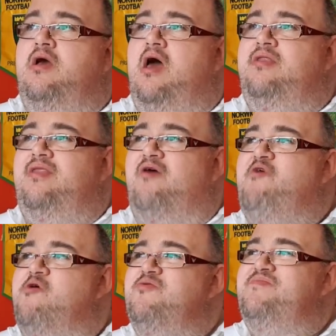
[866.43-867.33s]
And I've
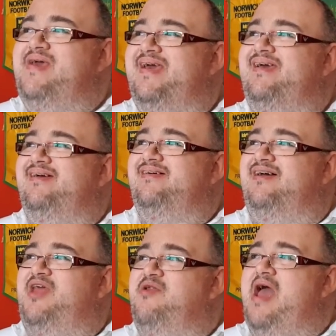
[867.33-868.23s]
got to admit,
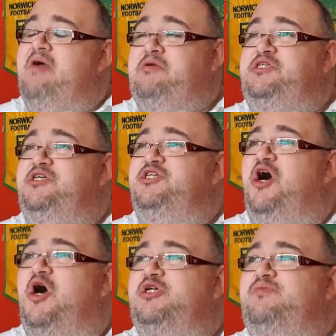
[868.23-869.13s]
I don't know how much he'd
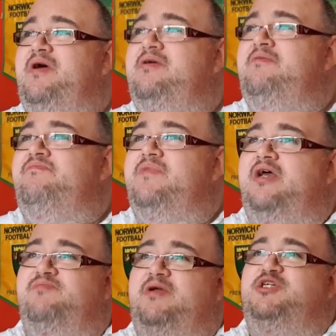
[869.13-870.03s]
charge, but
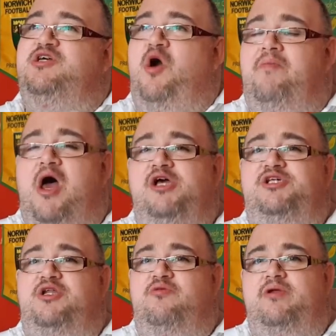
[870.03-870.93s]
as much as I got
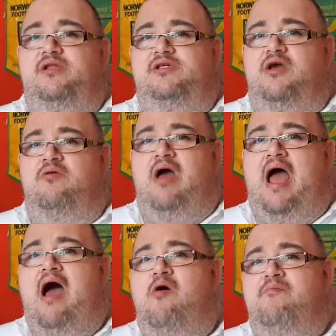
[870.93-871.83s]
Percy on the windowsill,
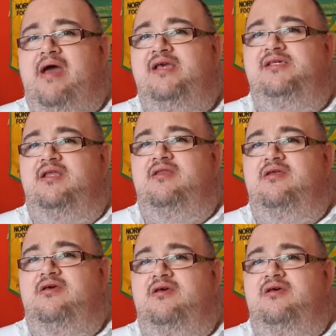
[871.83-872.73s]
how amazing
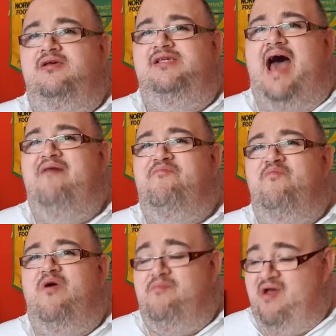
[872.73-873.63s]
to have
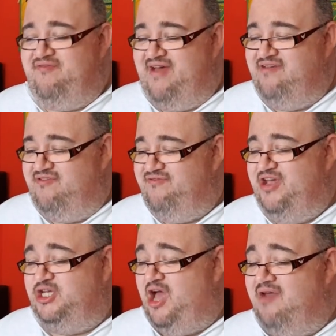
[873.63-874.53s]
one of my favorite
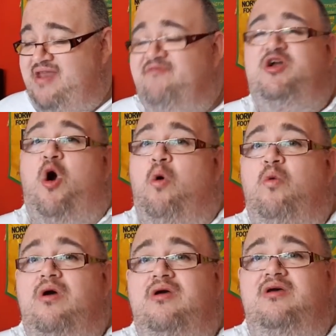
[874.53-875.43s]
fish that I never
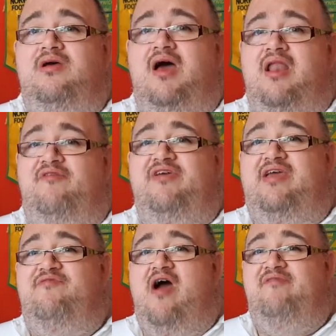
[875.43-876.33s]
caught, and I
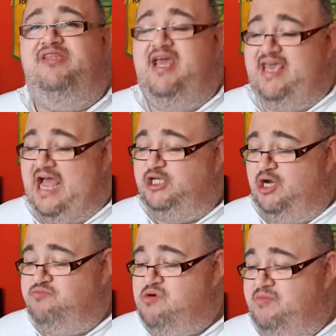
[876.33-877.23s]
think if I ever did catch
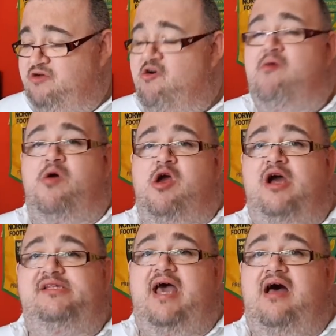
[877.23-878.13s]
it, I'd probably cry my
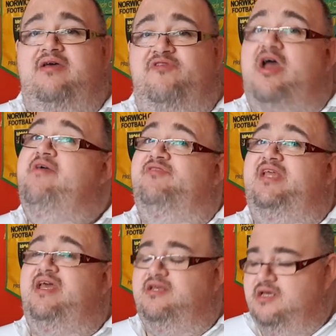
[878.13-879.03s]
eyes out if I ever
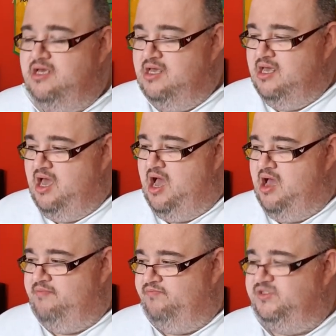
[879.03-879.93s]
did,
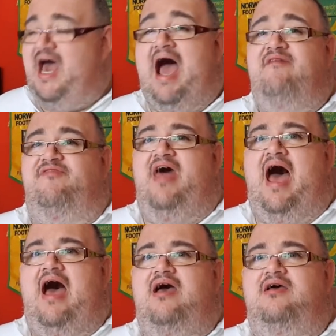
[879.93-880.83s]
to have
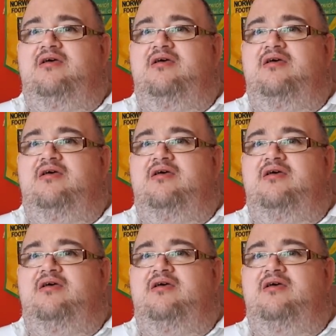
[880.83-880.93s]
that